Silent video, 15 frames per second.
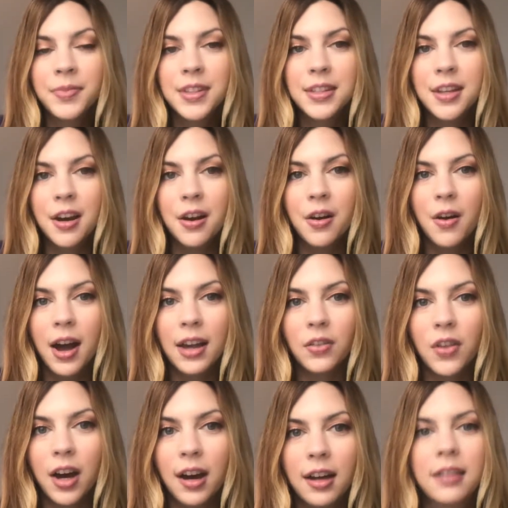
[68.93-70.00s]
So I
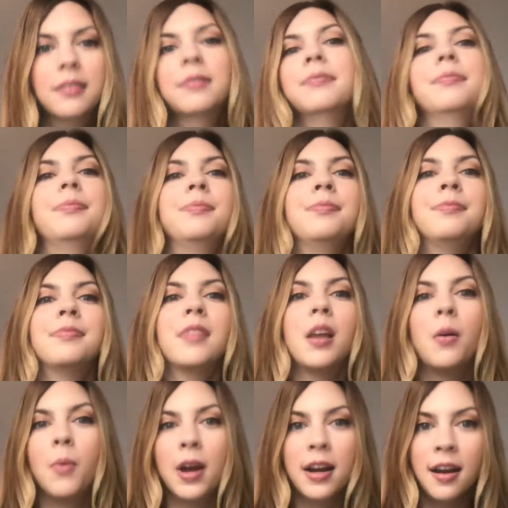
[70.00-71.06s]
thought,
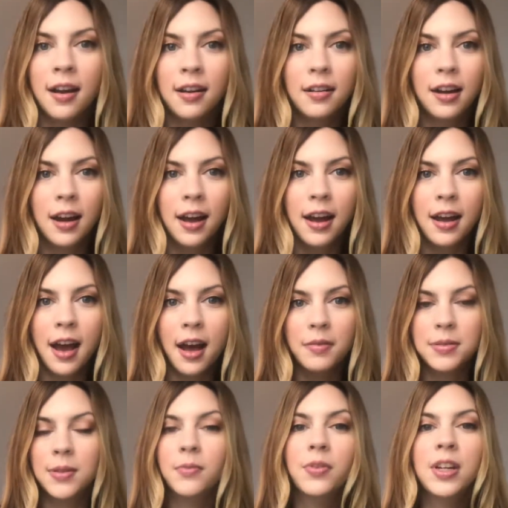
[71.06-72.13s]
why not? I have
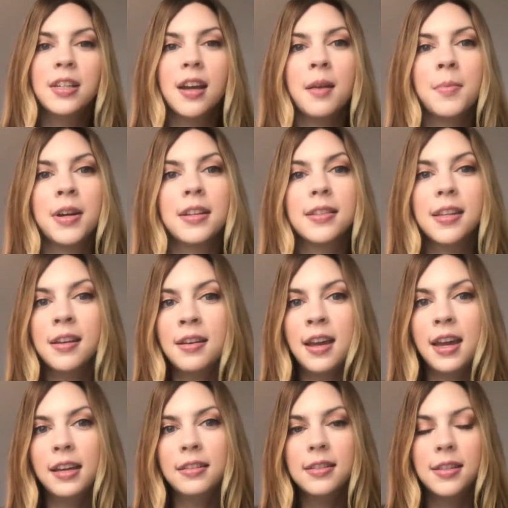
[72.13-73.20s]
some free time on a
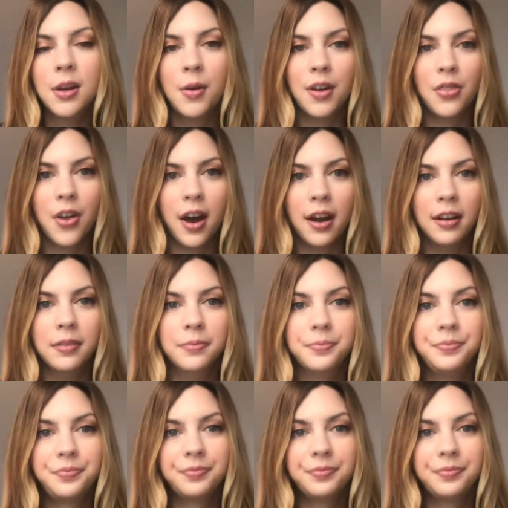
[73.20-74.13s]
Sunday, so I thought